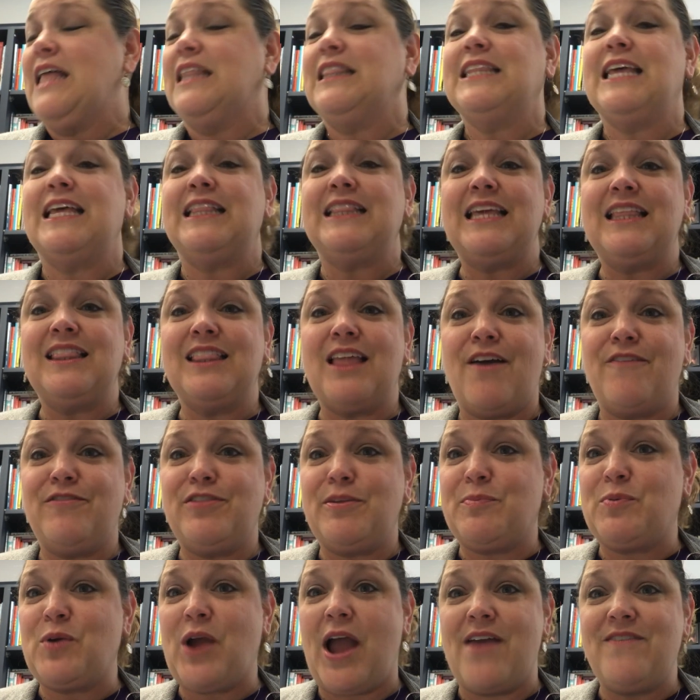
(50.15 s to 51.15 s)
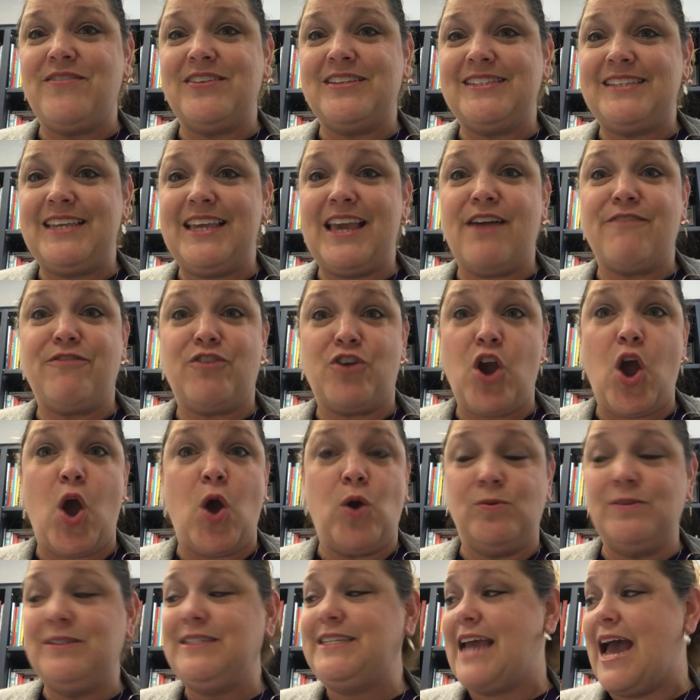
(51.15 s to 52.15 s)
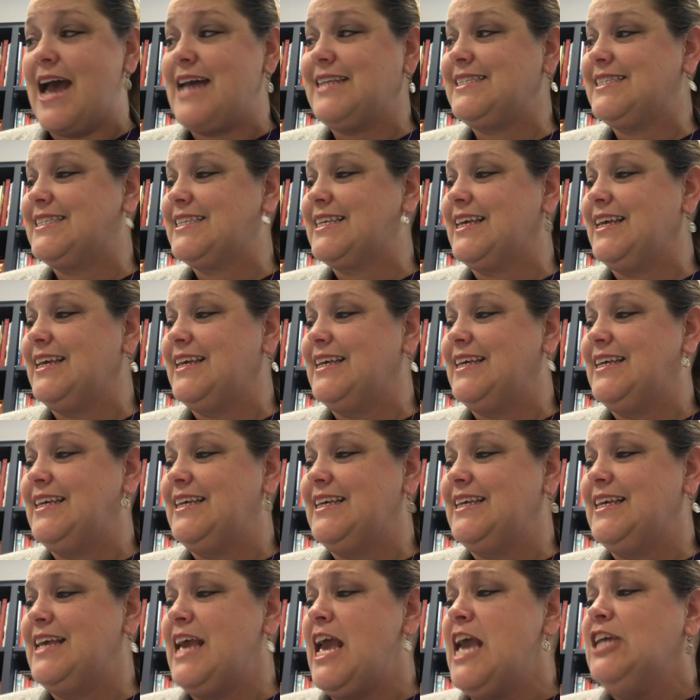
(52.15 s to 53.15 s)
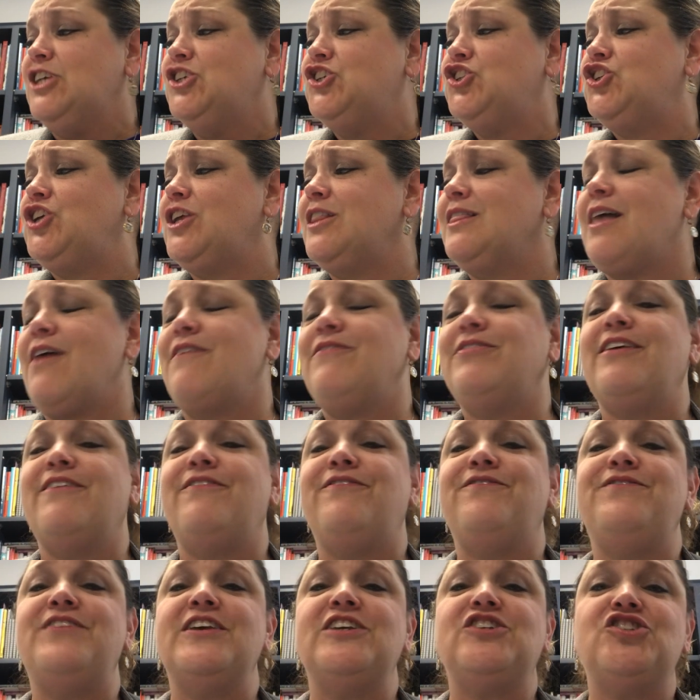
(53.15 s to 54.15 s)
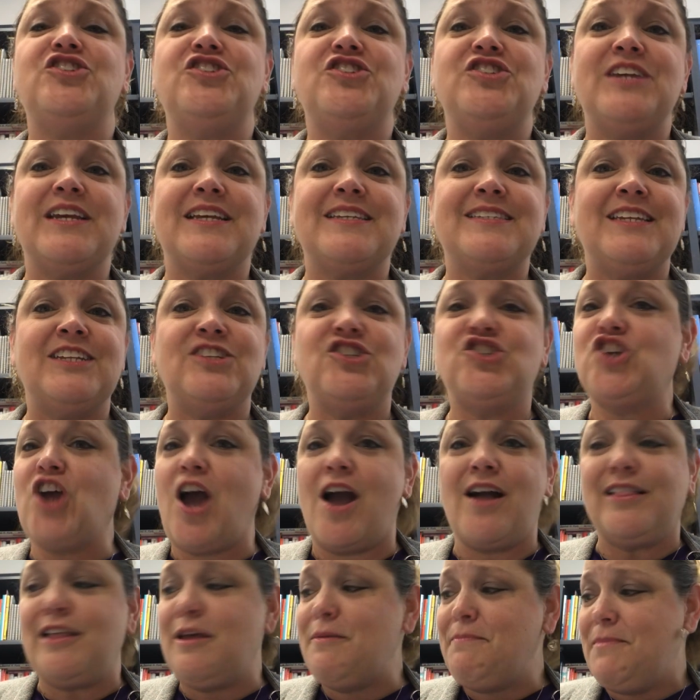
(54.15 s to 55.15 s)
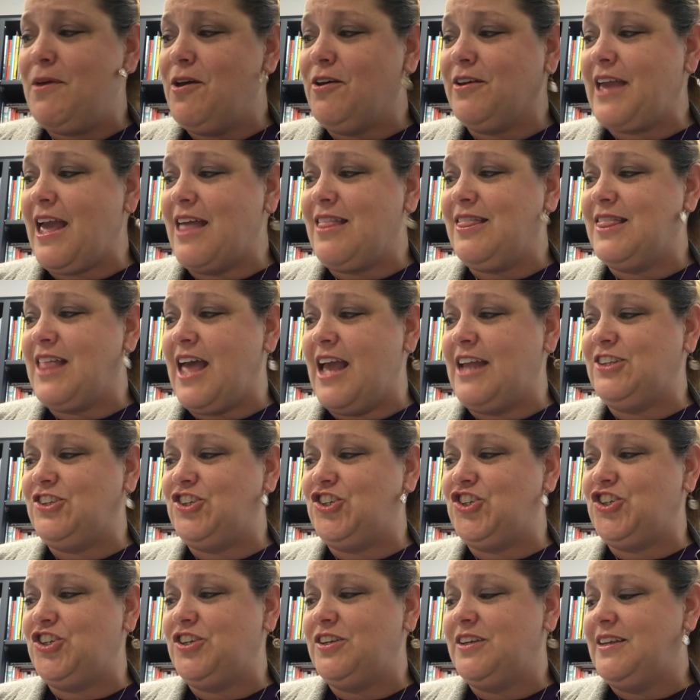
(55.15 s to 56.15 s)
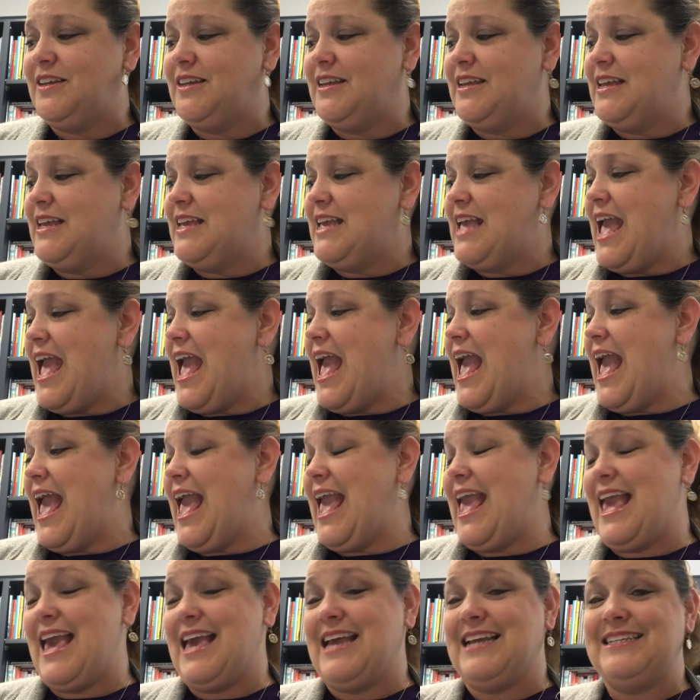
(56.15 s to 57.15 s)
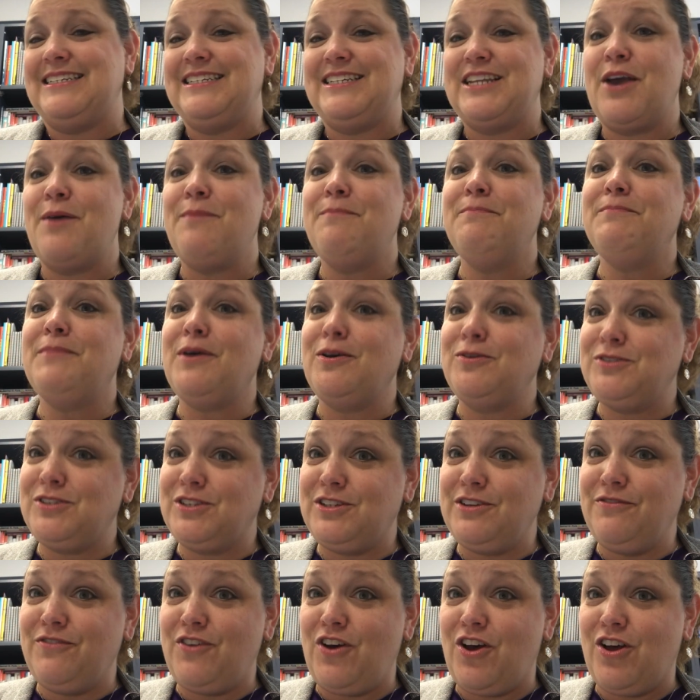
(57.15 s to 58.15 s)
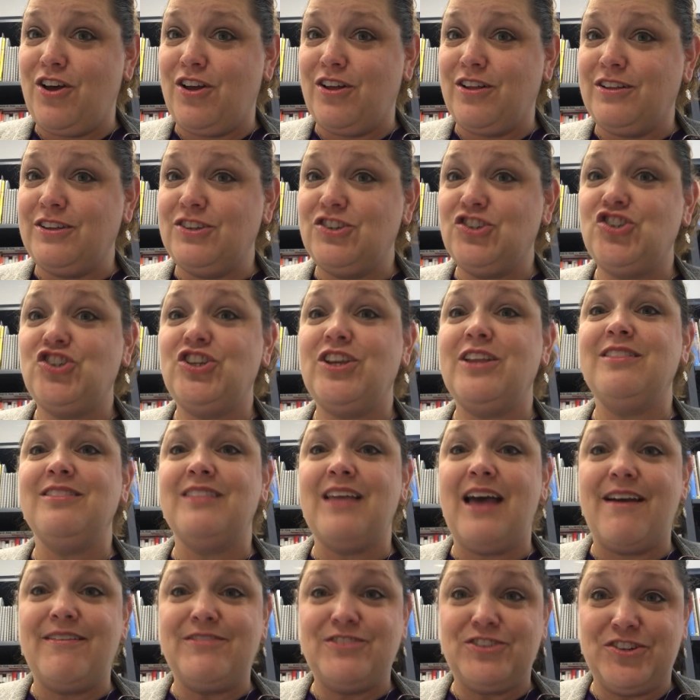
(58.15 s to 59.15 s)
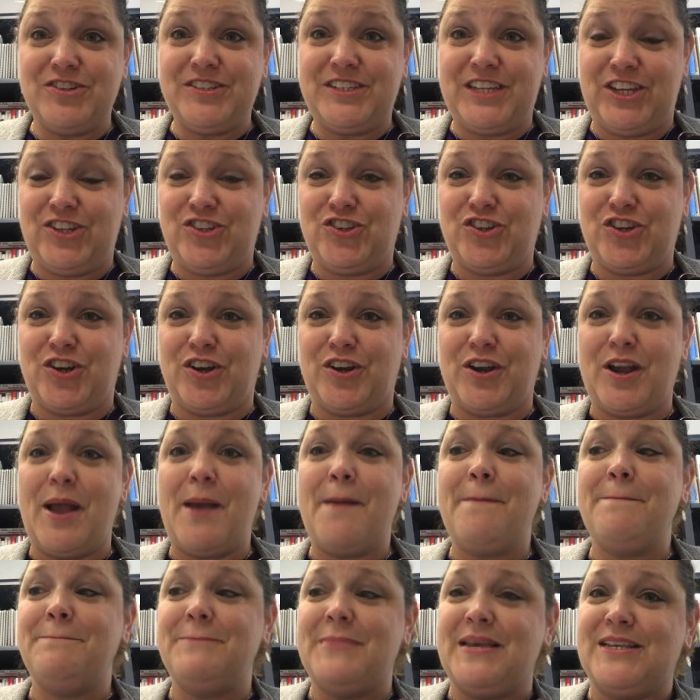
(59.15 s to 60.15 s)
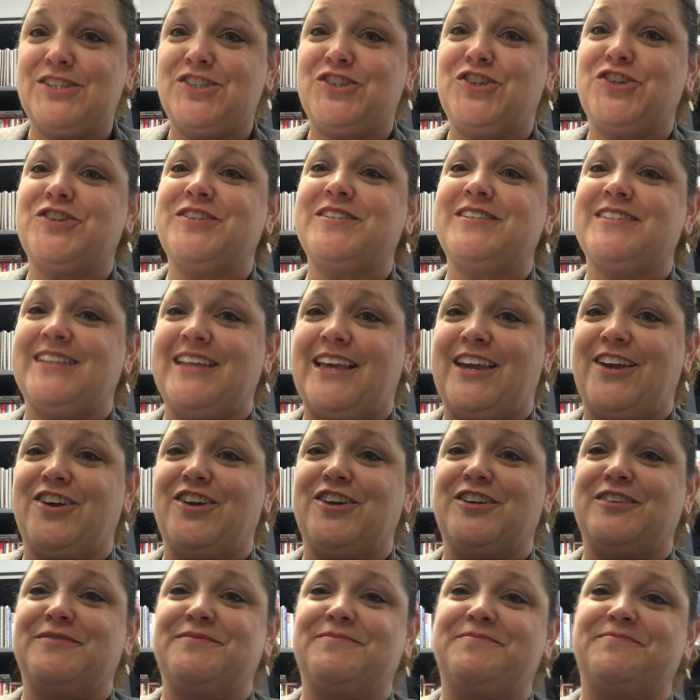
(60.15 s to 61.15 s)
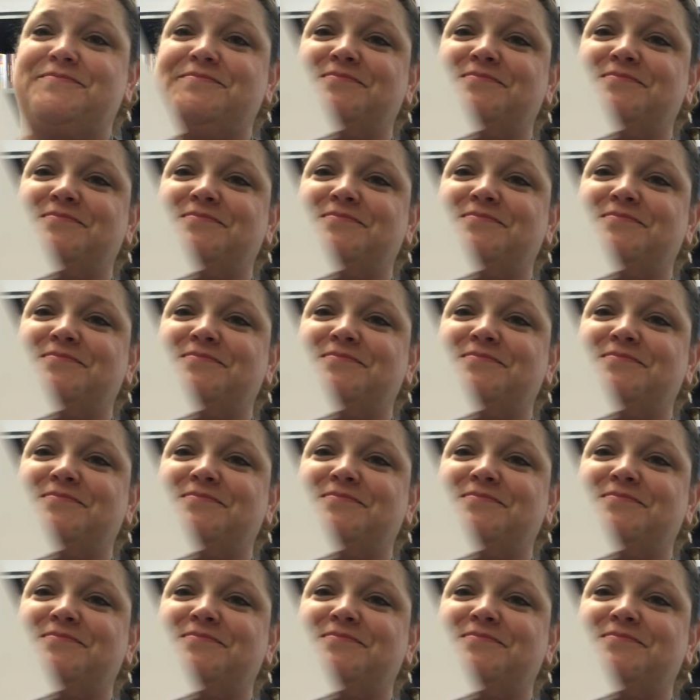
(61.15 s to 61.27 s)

Lilly loved the privacy of her own desk. She loved the fish sticks and chocolate milk at lunch. And most of all, she loved her teacher, Mr. Slinger.